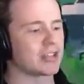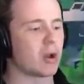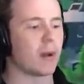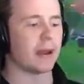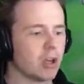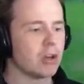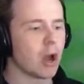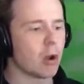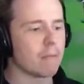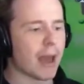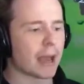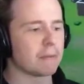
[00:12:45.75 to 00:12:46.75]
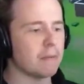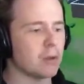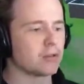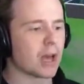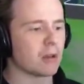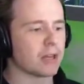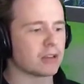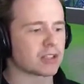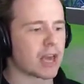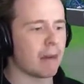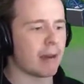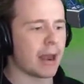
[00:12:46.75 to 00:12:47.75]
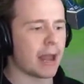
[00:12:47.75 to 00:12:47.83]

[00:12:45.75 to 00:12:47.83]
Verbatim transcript: to it. No mech Muselk is coming